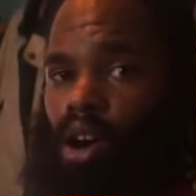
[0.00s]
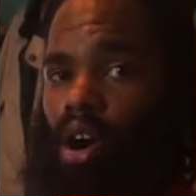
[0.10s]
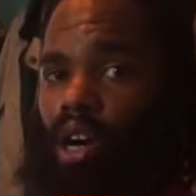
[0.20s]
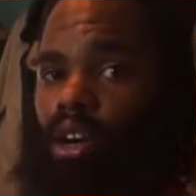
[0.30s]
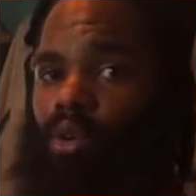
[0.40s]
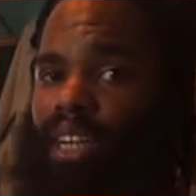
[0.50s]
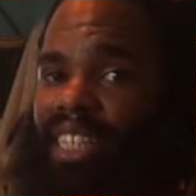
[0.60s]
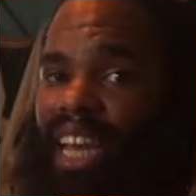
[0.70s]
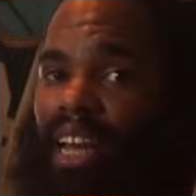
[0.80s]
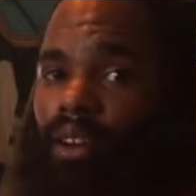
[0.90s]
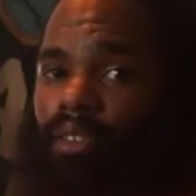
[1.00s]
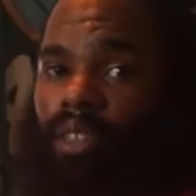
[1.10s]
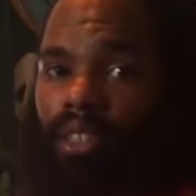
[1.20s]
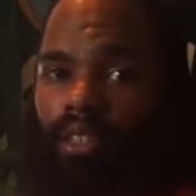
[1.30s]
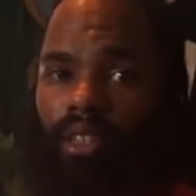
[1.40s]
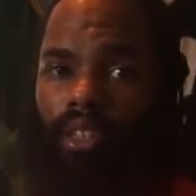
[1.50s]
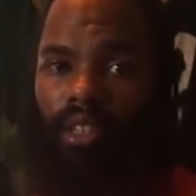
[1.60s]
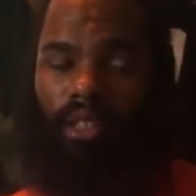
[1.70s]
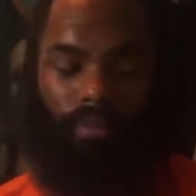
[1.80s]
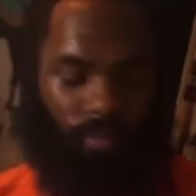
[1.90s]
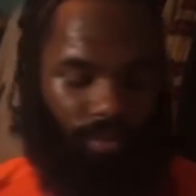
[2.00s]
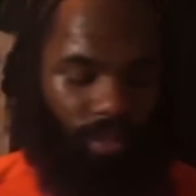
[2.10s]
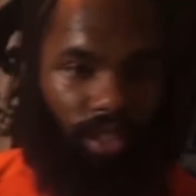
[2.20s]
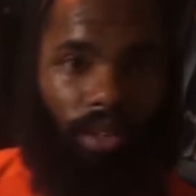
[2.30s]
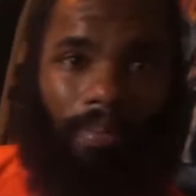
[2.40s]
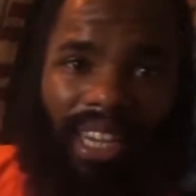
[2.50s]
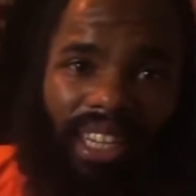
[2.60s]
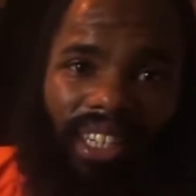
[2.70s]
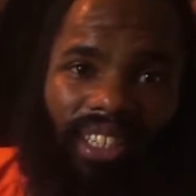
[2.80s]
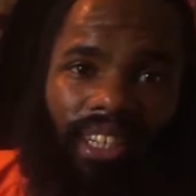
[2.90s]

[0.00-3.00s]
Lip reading: or going down, you're making a